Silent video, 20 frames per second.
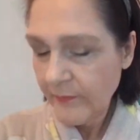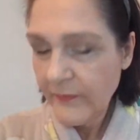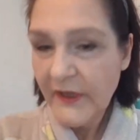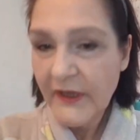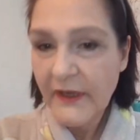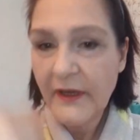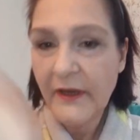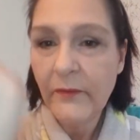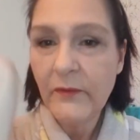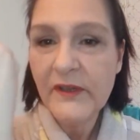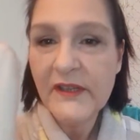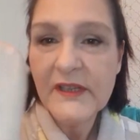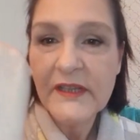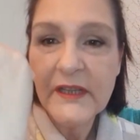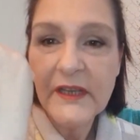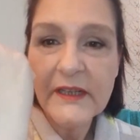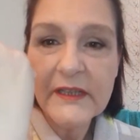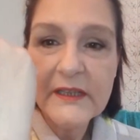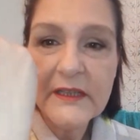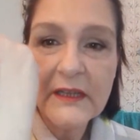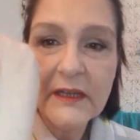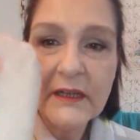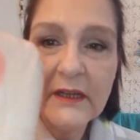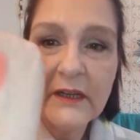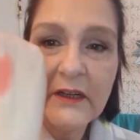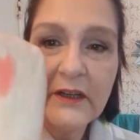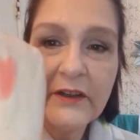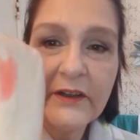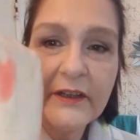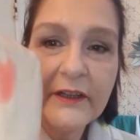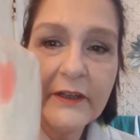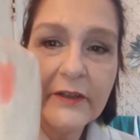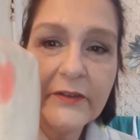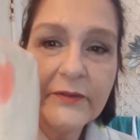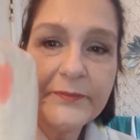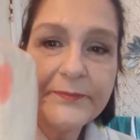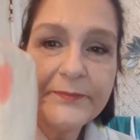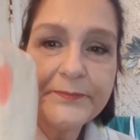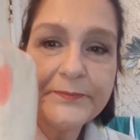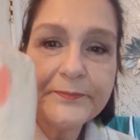But anyways, that's the color there.
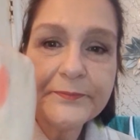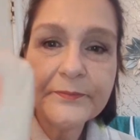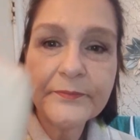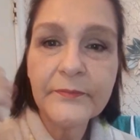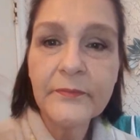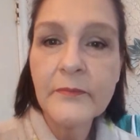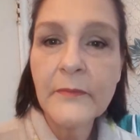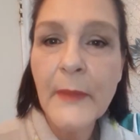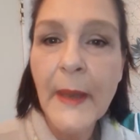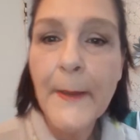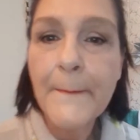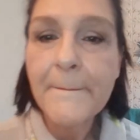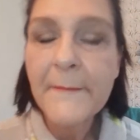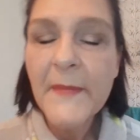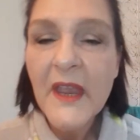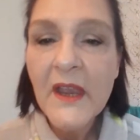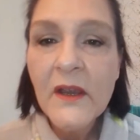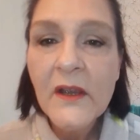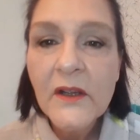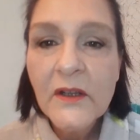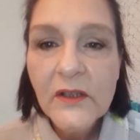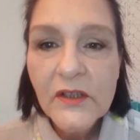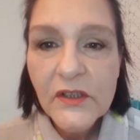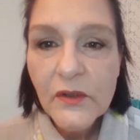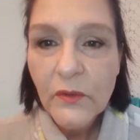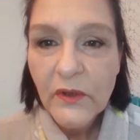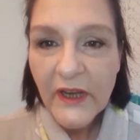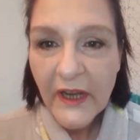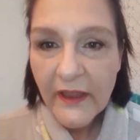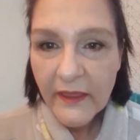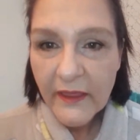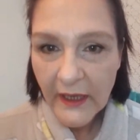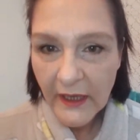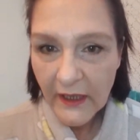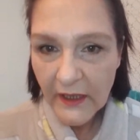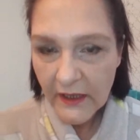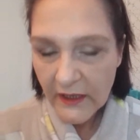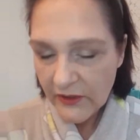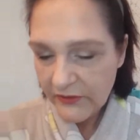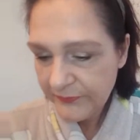So what do you
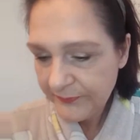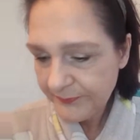think?